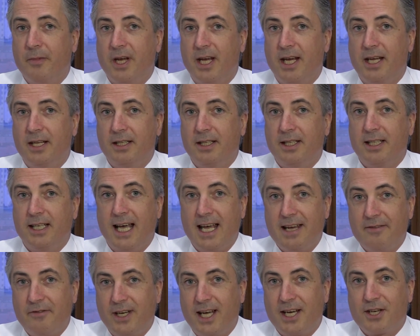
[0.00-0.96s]
In the
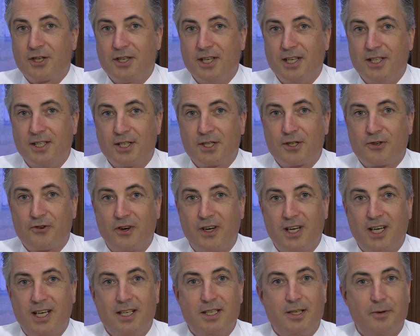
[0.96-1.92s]
aviation
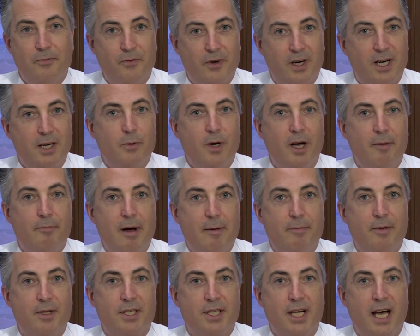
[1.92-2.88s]
industry, some very well
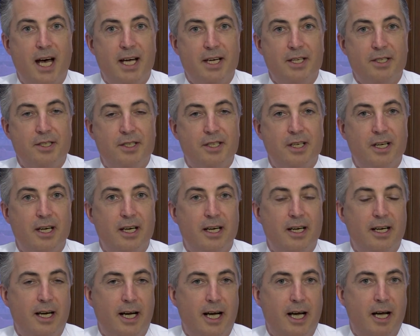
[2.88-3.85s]
publicized
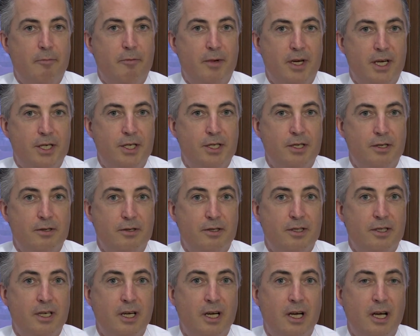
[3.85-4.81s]
issues.